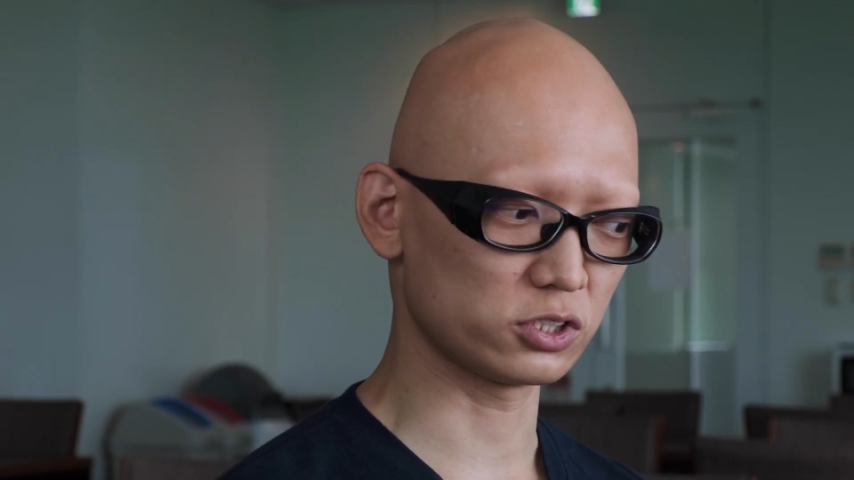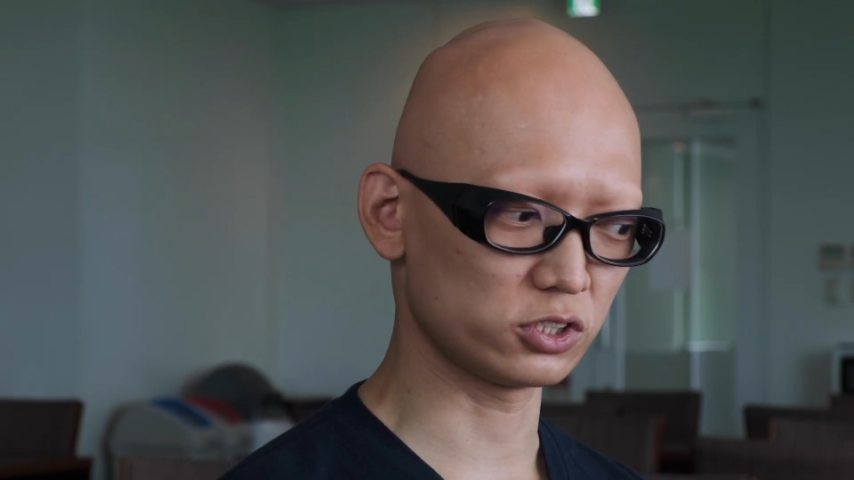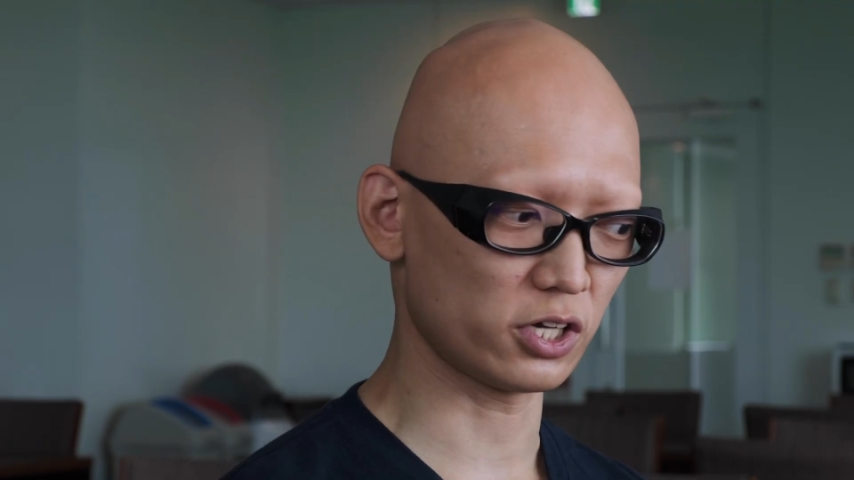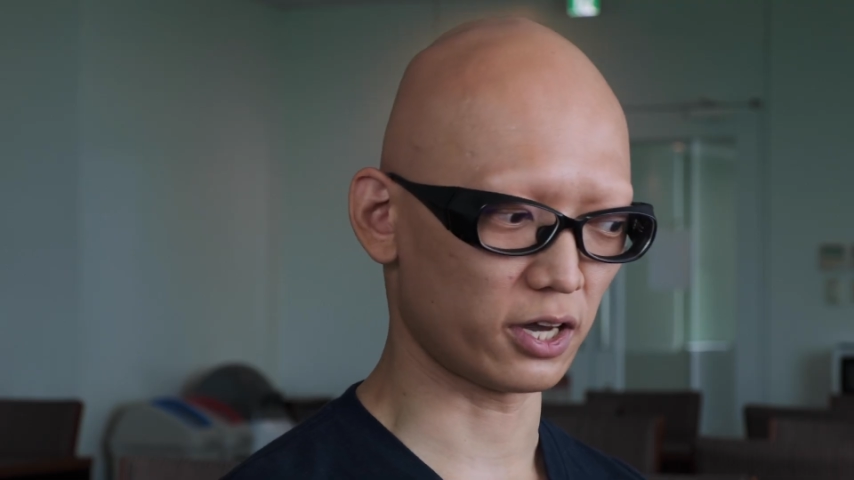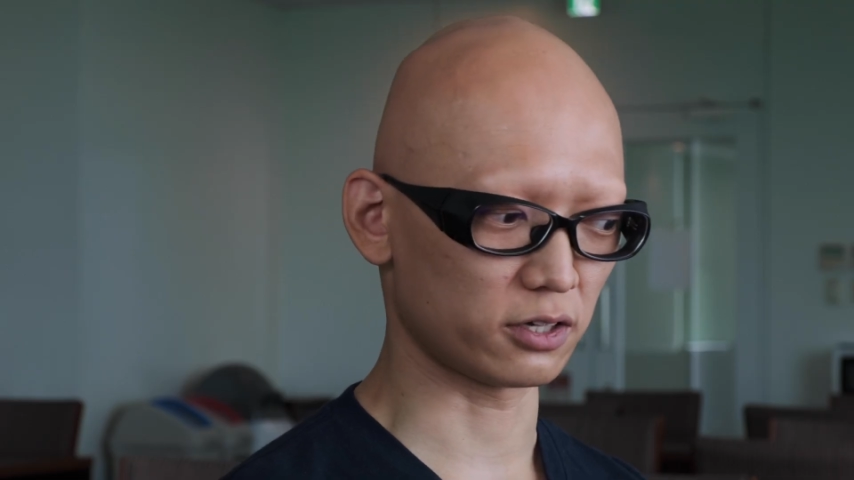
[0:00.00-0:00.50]

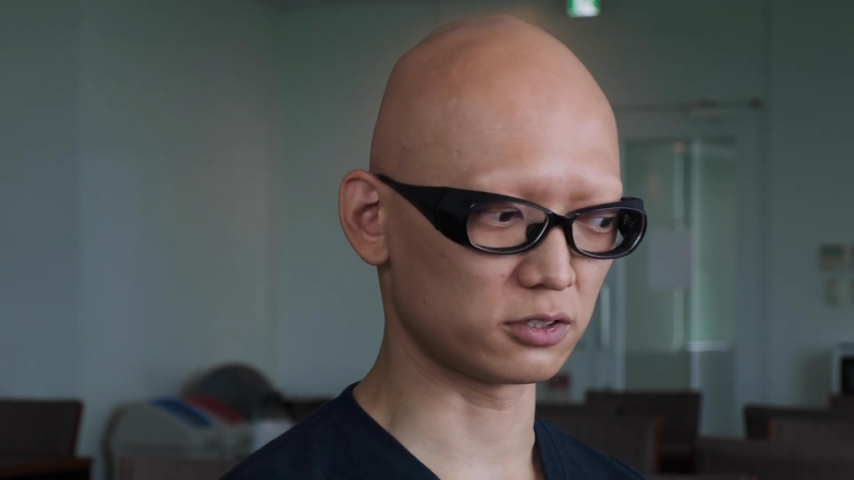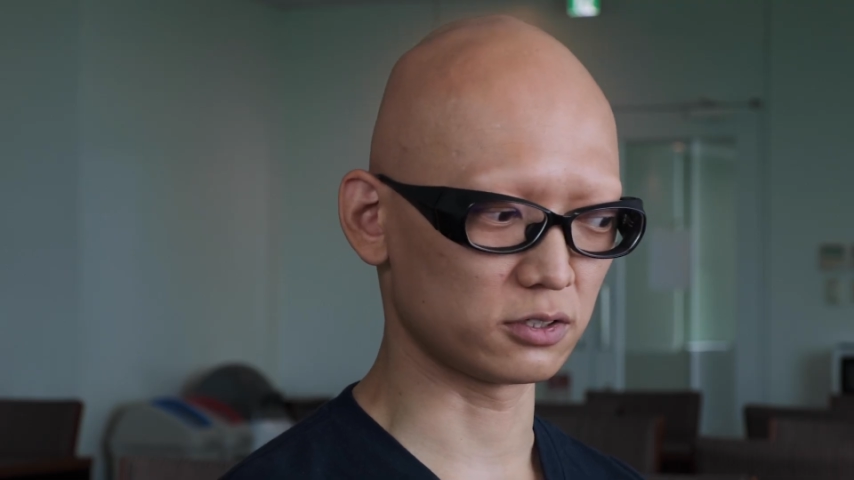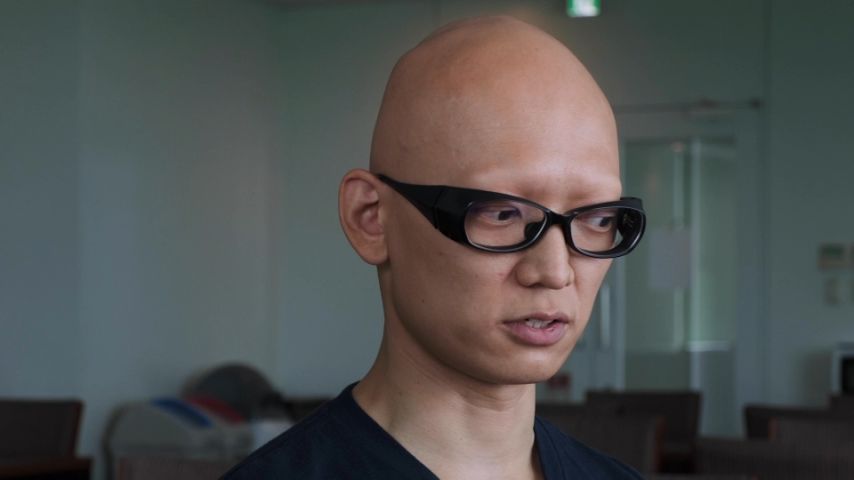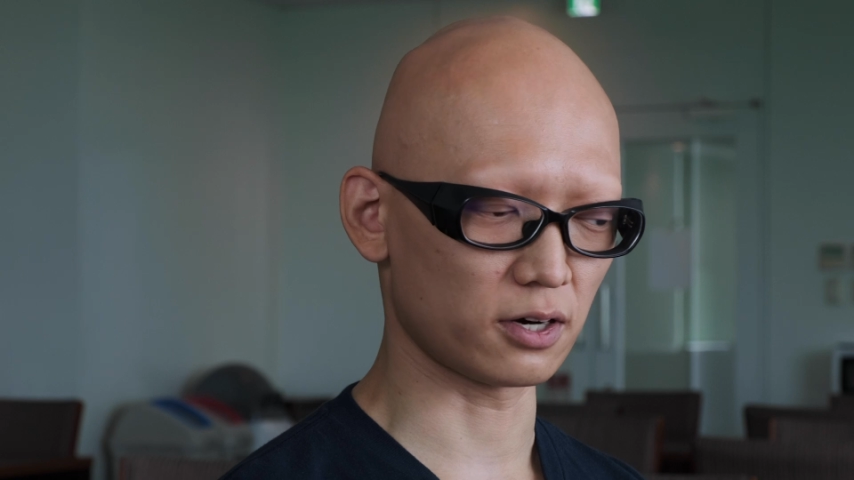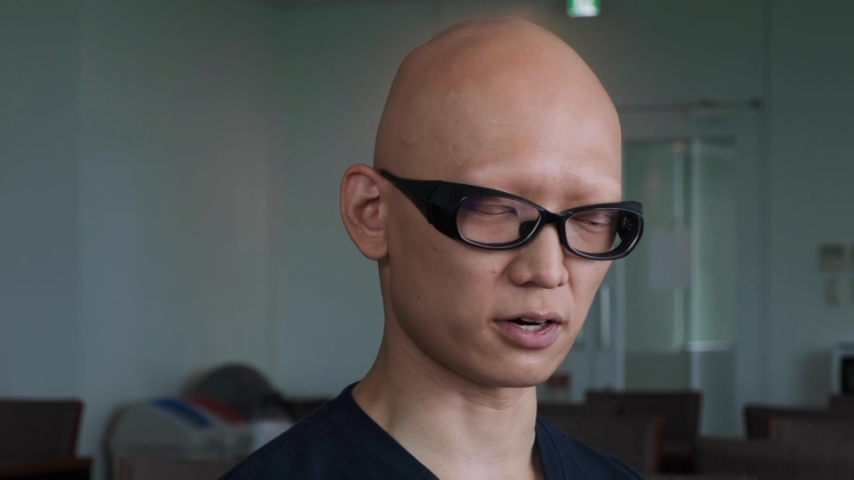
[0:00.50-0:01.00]
check
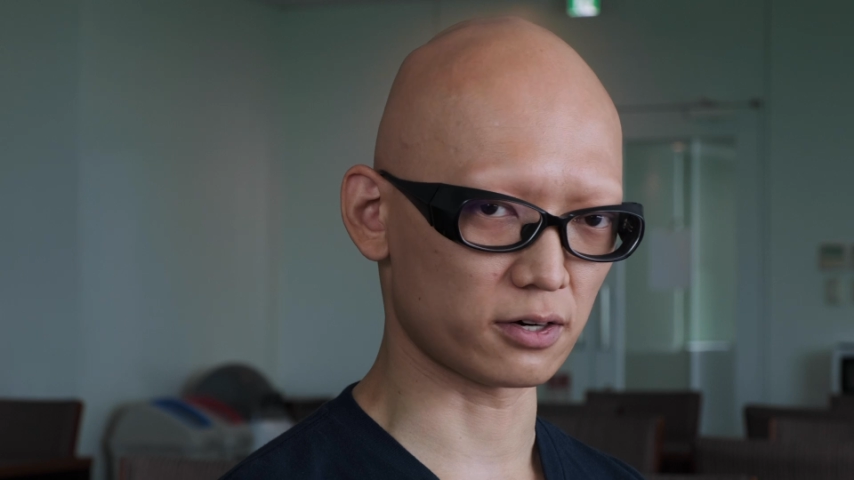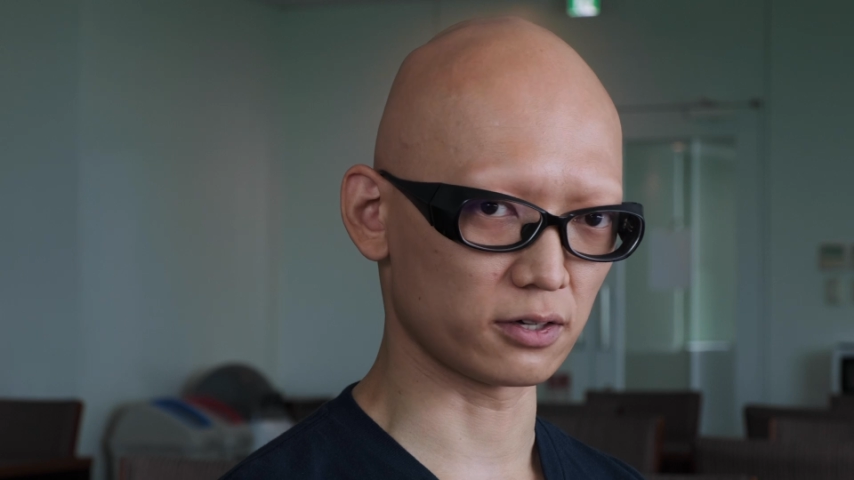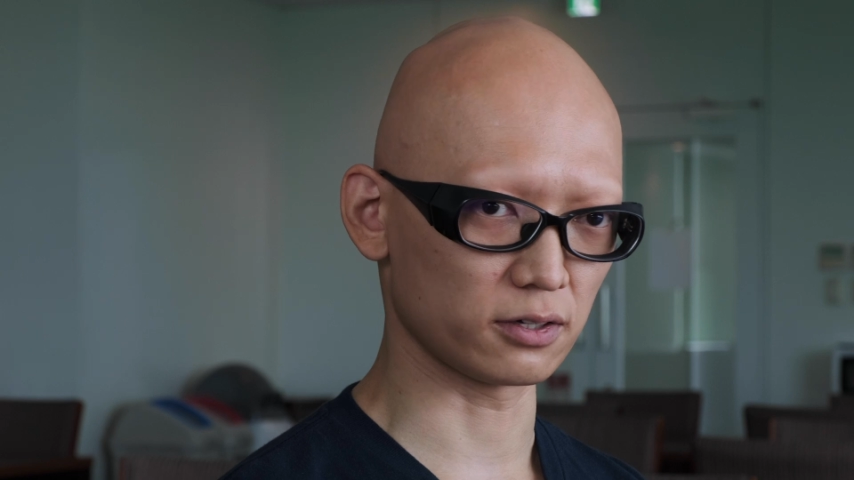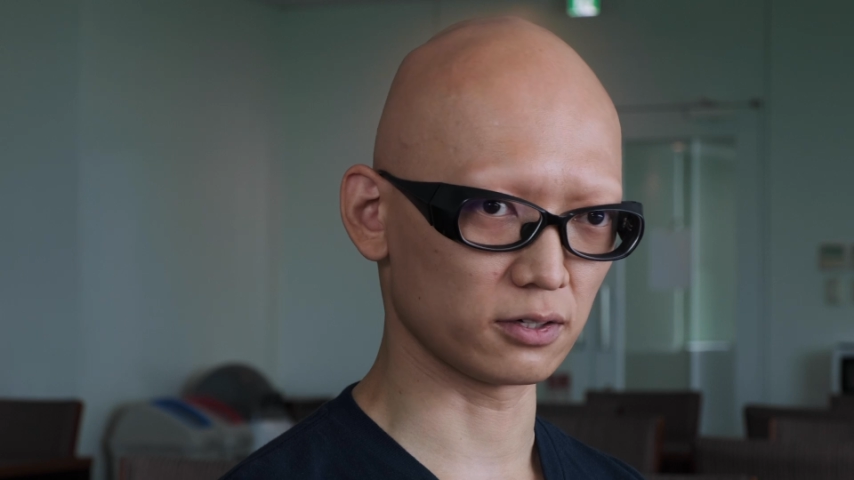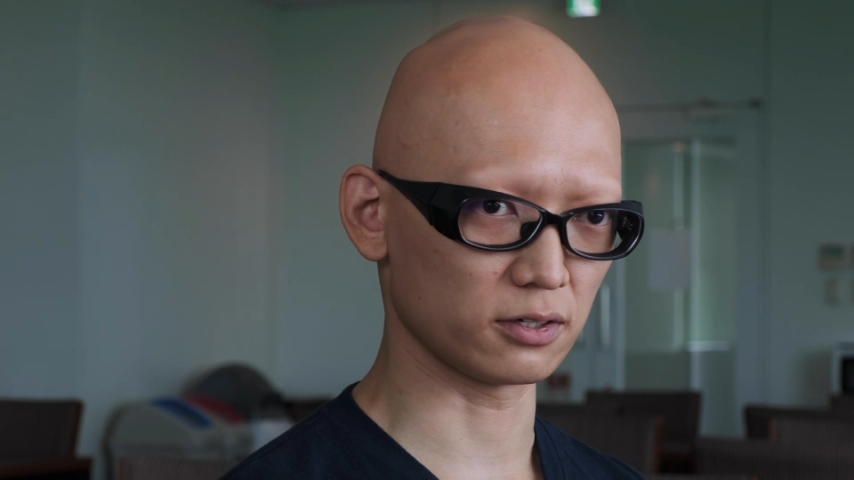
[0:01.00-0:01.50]

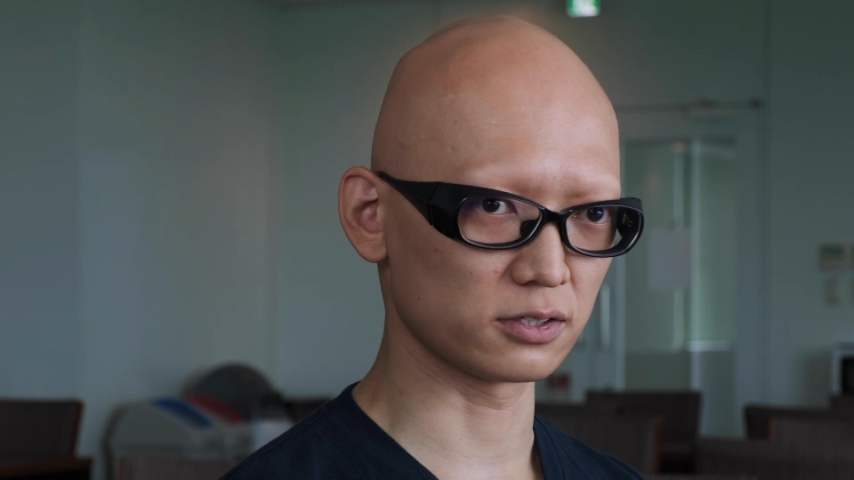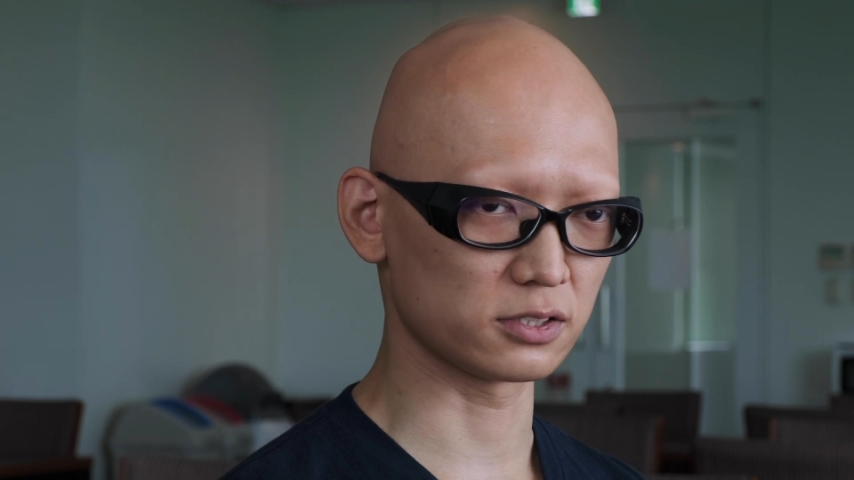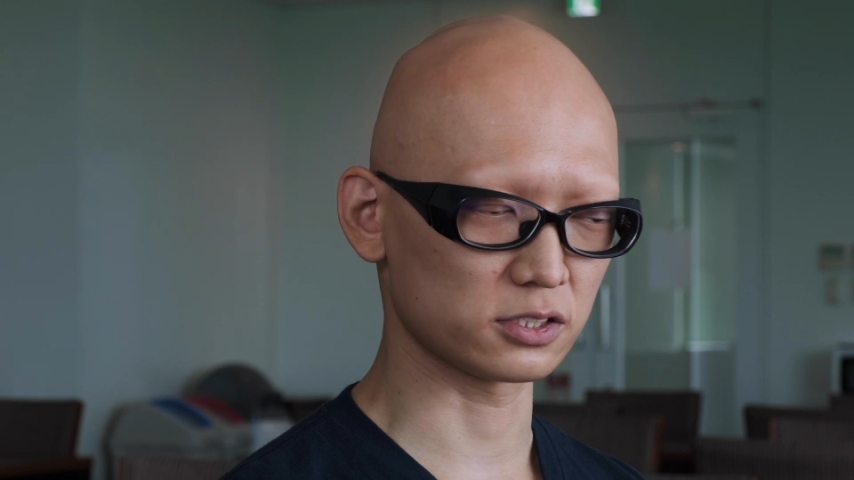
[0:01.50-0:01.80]
uh,